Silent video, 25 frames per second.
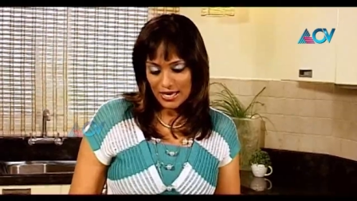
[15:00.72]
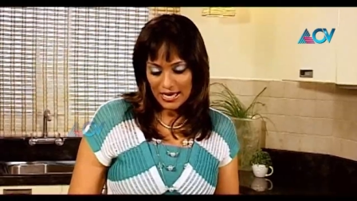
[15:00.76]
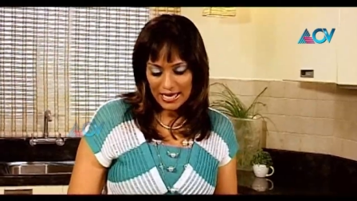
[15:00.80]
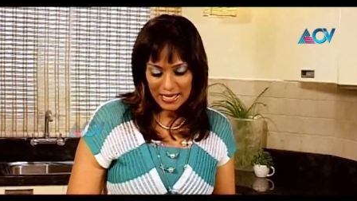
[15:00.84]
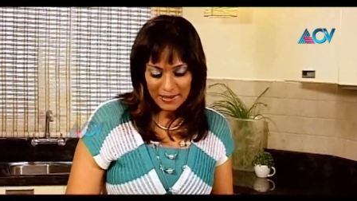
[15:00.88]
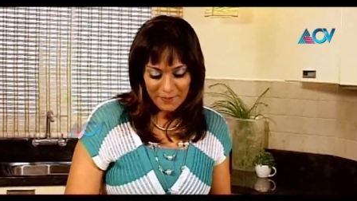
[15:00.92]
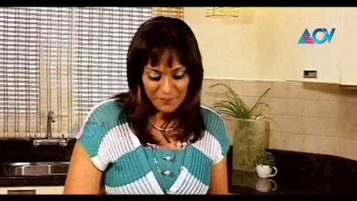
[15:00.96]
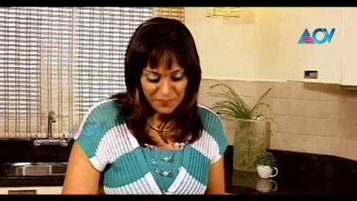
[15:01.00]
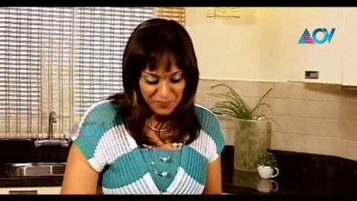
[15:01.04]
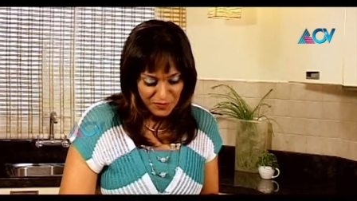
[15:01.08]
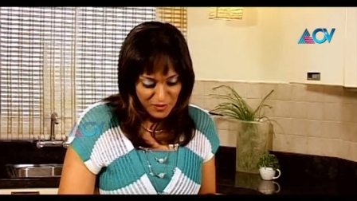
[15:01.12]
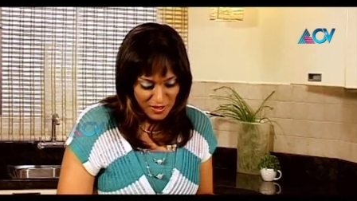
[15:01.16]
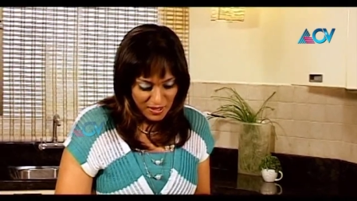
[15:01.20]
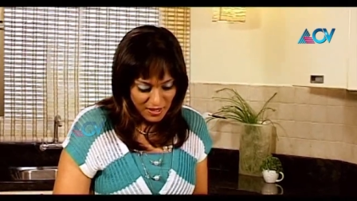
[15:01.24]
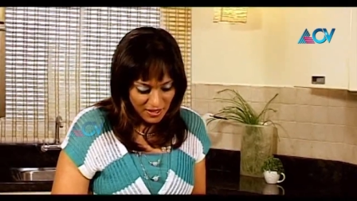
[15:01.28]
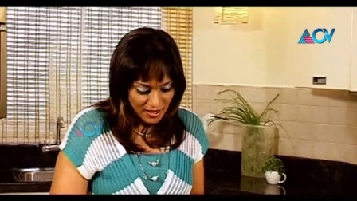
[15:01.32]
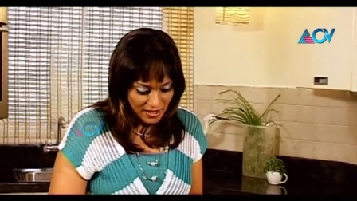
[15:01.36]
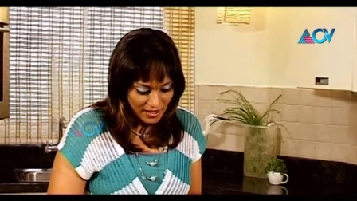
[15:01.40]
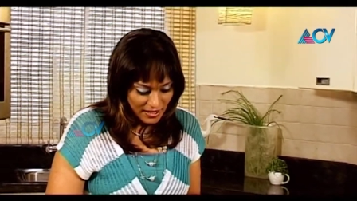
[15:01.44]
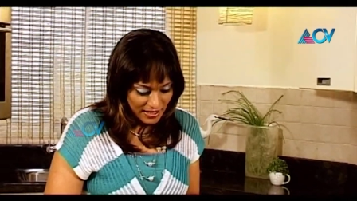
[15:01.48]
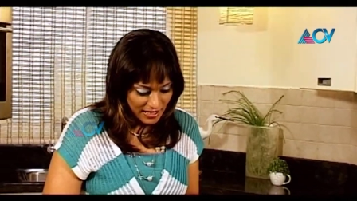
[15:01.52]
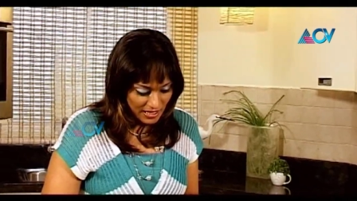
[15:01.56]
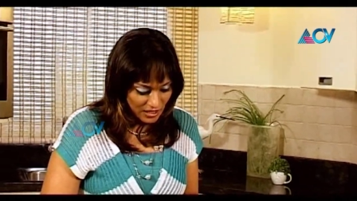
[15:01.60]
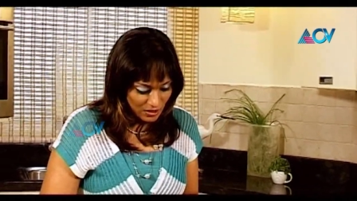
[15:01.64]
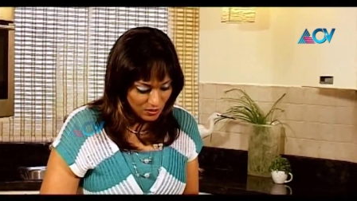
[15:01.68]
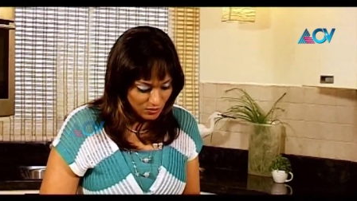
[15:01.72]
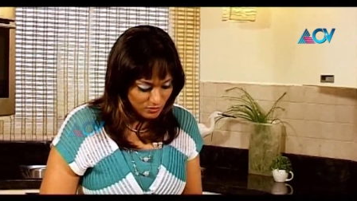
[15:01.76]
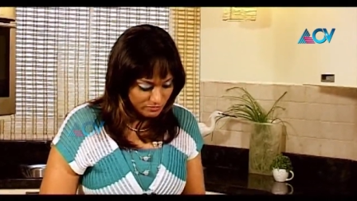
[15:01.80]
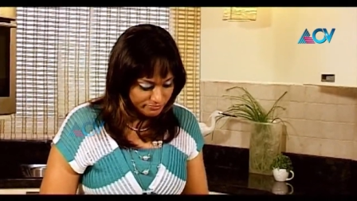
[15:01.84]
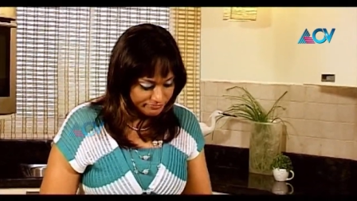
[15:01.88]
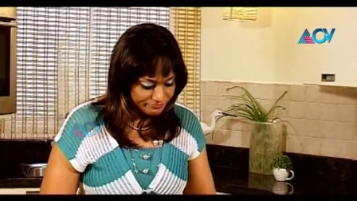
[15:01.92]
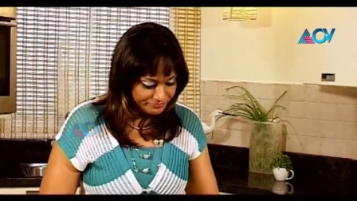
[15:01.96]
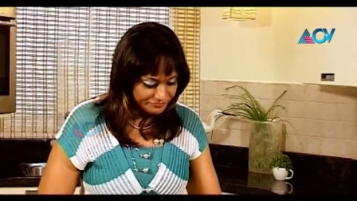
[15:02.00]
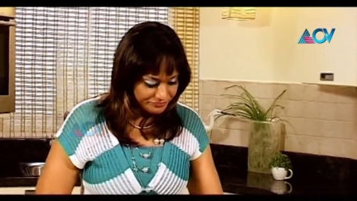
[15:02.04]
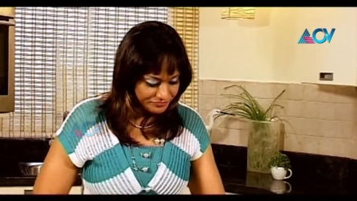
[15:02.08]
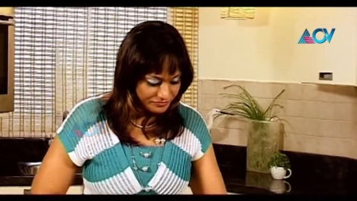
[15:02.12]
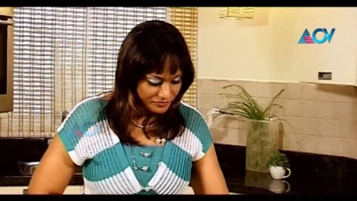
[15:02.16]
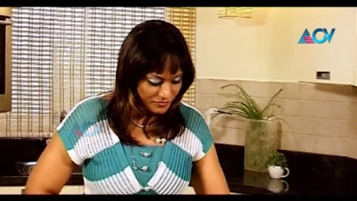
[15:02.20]
okay.
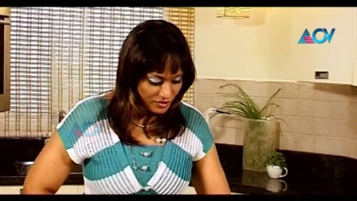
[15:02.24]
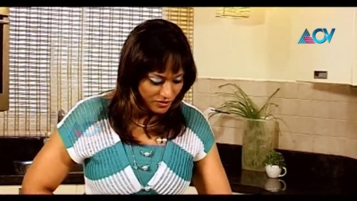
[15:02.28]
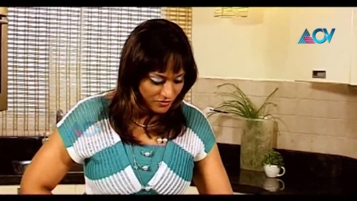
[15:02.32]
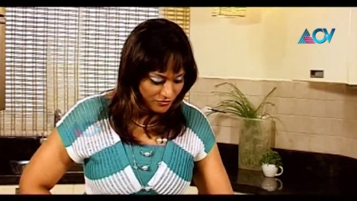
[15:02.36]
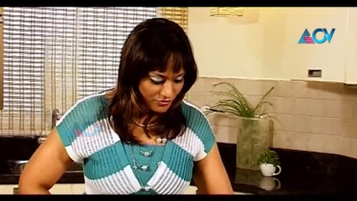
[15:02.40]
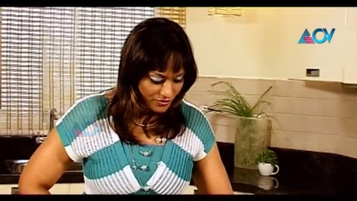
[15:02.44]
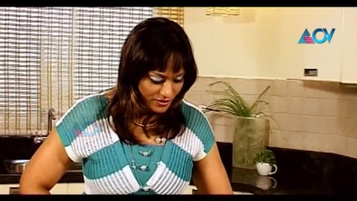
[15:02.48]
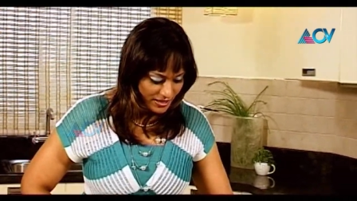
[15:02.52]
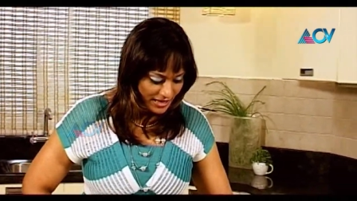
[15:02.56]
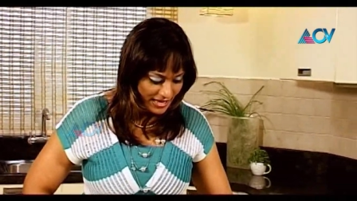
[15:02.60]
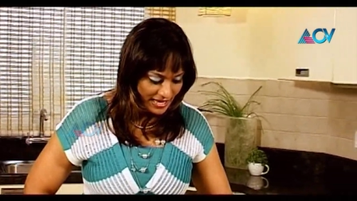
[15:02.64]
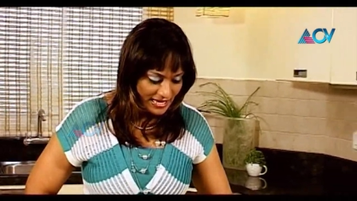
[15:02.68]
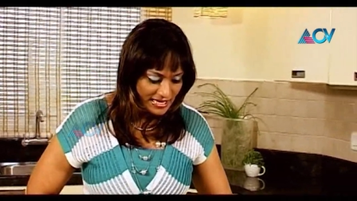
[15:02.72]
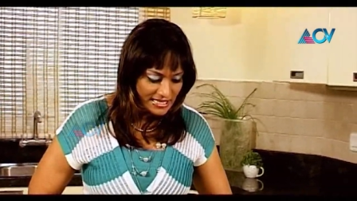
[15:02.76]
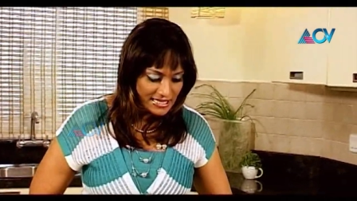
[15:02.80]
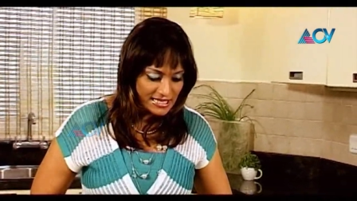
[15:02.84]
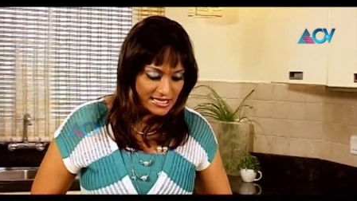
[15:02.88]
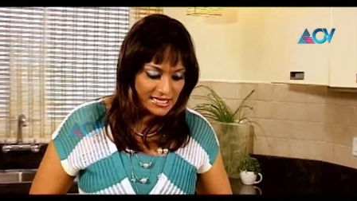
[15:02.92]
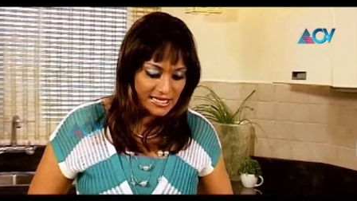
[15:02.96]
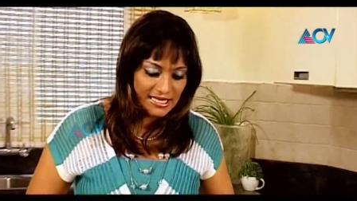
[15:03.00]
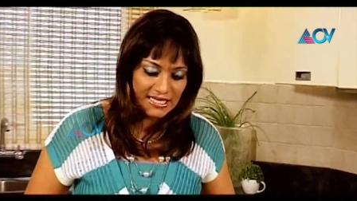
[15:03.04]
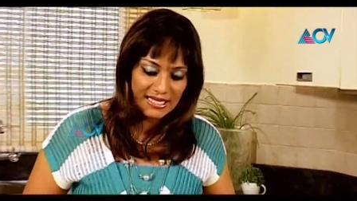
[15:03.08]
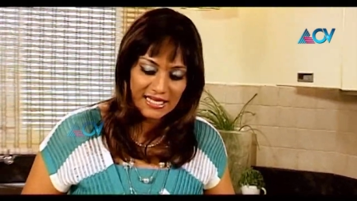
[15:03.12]
Now for that